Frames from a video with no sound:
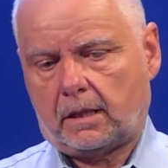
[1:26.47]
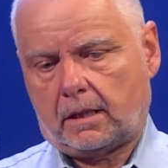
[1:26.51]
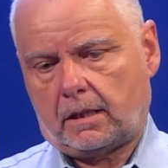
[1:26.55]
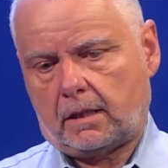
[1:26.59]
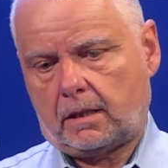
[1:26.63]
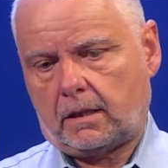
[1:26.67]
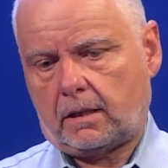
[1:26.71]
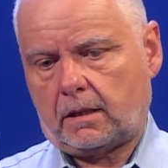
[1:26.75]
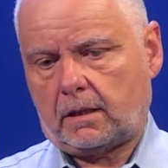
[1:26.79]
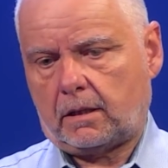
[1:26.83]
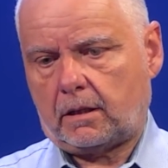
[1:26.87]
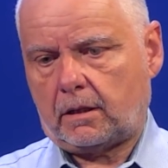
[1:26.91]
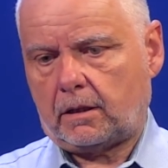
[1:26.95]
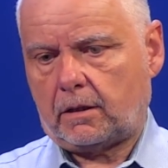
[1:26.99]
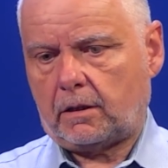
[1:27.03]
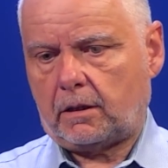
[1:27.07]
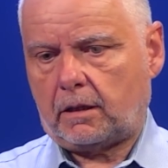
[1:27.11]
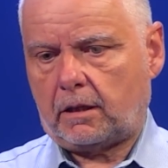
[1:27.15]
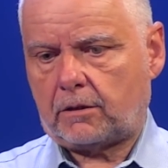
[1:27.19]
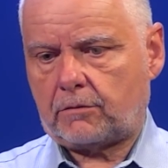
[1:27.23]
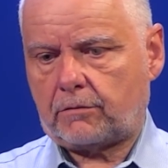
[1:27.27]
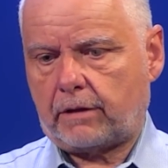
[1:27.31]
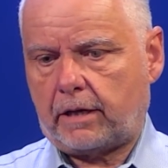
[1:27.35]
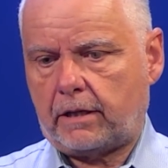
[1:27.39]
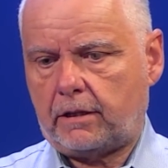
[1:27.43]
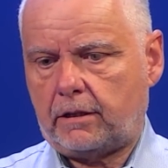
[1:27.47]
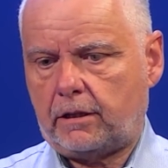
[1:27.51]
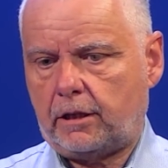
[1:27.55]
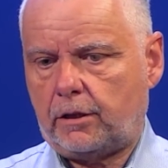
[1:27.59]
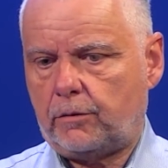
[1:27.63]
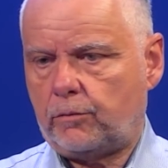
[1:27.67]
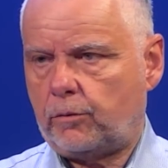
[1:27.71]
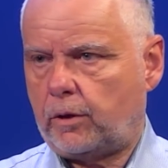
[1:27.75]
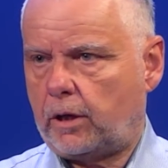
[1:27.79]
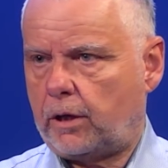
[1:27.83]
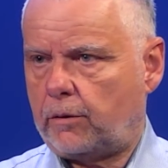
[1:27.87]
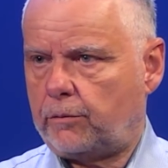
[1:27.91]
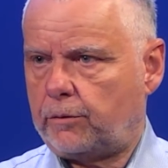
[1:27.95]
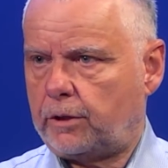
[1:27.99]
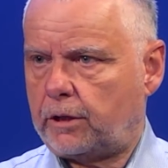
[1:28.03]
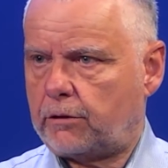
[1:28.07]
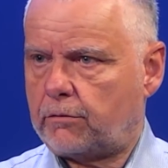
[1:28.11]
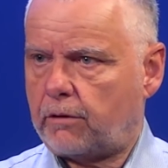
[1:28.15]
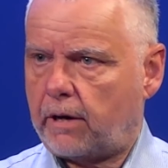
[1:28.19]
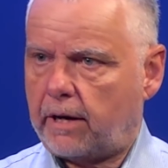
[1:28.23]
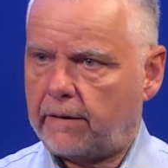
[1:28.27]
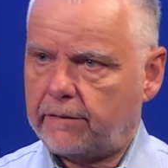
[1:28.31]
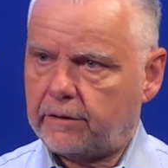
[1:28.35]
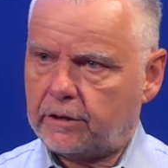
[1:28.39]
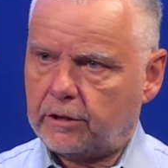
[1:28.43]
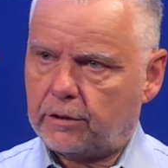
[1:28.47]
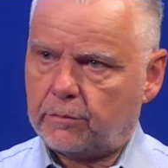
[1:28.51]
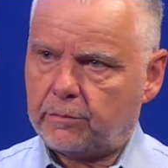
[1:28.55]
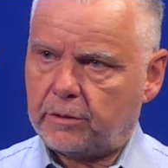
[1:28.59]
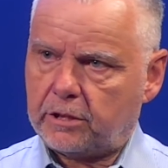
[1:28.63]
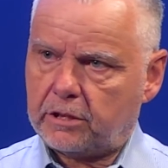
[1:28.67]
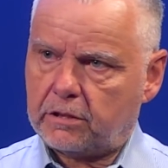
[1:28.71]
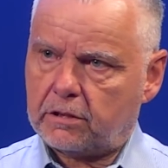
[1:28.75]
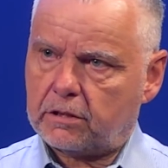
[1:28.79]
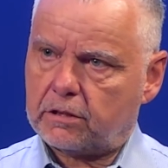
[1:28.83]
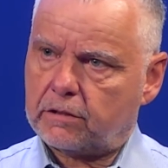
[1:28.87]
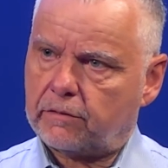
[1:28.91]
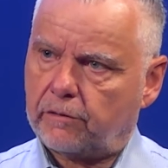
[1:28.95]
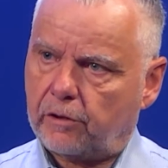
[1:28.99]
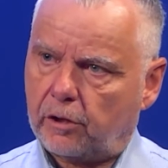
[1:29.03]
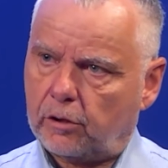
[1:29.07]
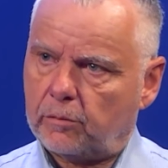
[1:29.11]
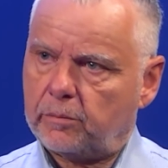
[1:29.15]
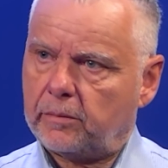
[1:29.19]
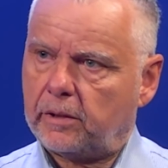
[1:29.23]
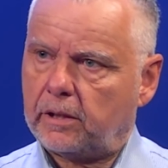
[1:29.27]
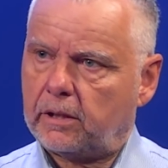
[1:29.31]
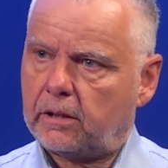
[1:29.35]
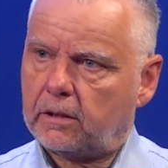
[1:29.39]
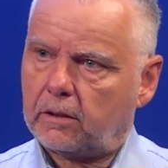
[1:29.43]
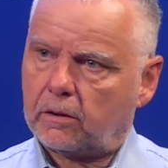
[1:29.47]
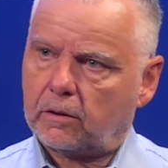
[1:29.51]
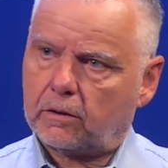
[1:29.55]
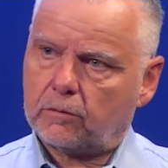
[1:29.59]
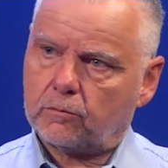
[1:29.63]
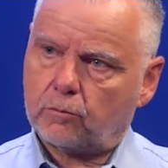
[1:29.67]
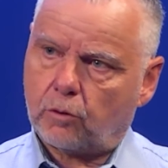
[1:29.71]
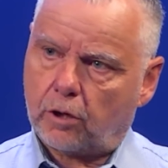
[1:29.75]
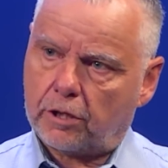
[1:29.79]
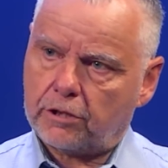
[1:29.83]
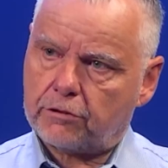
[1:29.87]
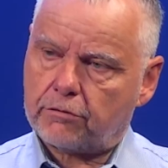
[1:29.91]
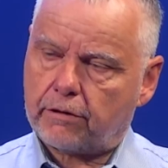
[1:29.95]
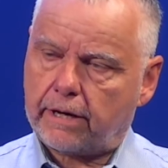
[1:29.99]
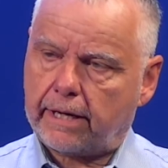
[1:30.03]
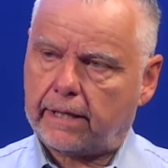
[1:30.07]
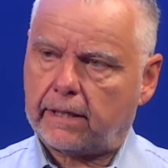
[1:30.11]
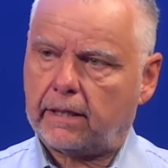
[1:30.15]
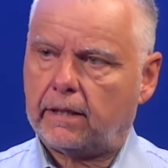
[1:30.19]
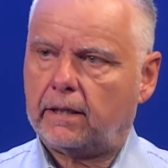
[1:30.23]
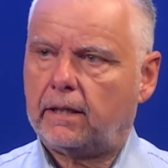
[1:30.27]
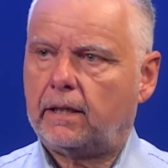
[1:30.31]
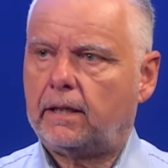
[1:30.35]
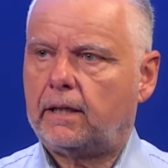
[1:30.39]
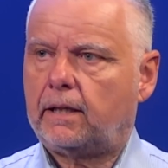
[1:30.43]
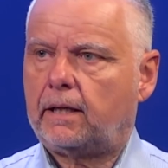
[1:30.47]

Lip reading: A strategy where we are driving the business development on one track,